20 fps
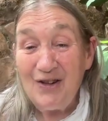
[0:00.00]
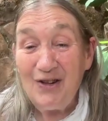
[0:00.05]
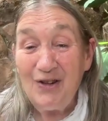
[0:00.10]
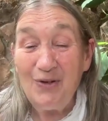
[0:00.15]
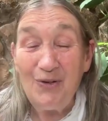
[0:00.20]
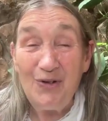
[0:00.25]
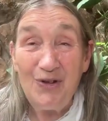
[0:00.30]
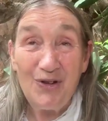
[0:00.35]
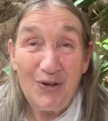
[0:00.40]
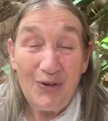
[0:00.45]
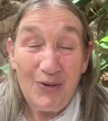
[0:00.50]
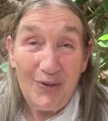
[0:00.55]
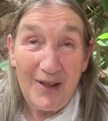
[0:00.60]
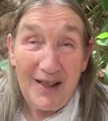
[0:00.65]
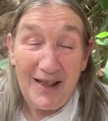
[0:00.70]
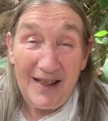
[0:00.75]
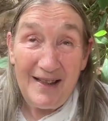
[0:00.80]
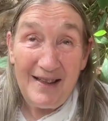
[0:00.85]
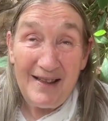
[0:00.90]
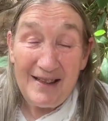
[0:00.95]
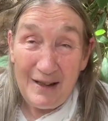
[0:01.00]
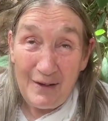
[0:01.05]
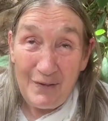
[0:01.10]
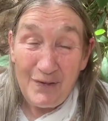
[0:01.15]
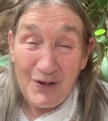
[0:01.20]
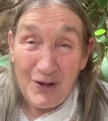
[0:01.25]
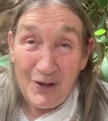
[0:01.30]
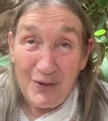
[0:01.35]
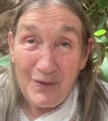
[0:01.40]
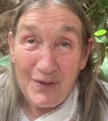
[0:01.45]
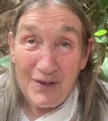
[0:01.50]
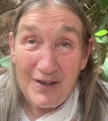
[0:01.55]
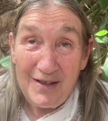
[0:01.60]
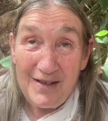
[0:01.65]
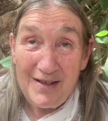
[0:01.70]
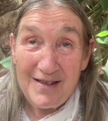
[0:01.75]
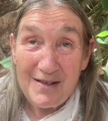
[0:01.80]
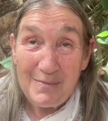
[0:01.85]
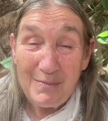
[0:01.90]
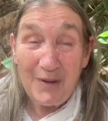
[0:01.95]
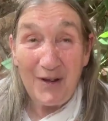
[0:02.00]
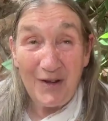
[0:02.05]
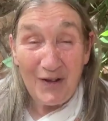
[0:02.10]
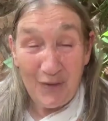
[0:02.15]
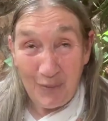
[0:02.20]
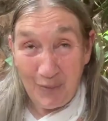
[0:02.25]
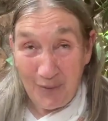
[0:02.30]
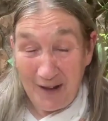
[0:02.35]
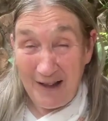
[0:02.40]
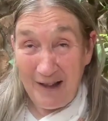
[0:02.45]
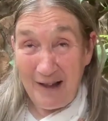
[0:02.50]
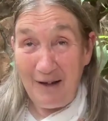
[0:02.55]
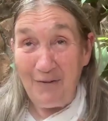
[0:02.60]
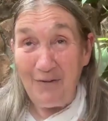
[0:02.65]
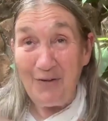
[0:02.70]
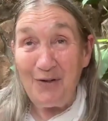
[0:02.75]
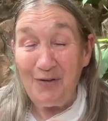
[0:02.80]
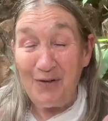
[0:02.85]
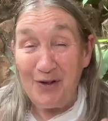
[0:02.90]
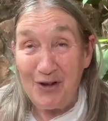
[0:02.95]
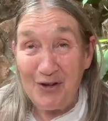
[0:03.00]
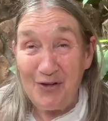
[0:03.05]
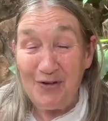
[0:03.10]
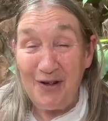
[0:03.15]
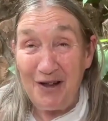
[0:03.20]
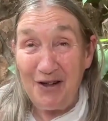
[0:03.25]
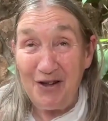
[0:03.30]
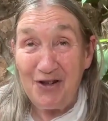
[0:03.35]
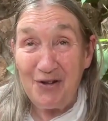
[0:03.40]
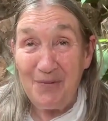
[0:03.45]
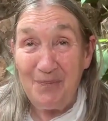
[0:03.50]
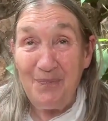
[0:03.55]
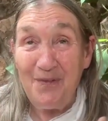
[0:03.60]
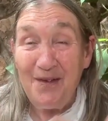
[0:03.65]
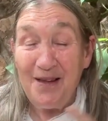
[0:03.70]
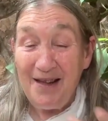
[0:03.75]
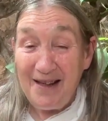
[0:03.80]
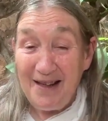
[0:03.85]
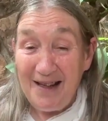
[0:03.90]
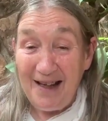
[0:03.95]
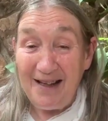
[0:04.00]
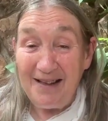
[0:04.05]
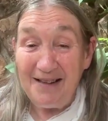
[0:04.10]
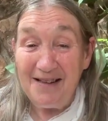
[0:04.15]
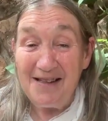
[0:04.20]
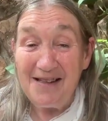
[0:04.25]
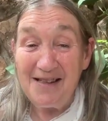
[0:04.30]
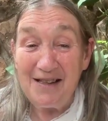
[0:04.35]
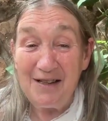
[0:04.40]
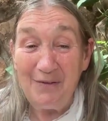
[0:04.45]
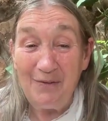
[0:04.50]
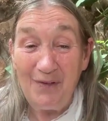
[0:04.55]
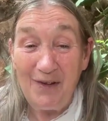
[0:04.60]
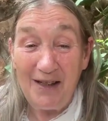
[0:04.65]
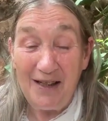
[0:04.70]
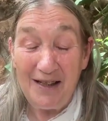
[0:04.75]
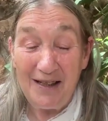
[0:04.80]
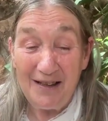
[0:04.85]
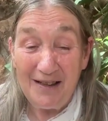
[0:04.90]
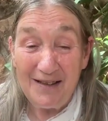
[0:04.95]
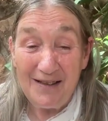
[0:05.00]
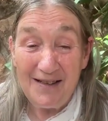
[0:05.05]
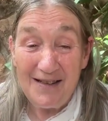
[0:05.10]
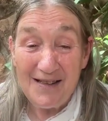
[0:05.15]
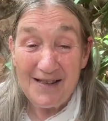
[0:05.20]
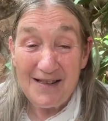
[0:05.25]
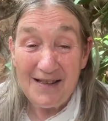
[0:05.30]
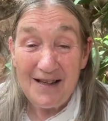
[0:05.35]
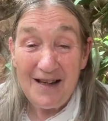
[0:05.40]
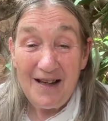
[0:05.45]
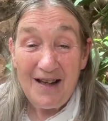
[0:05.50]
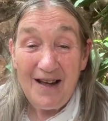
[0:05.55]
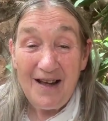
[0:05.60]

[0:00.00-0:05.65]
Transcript: you do eat leftovers, because we have refrigeration and it's a convenience,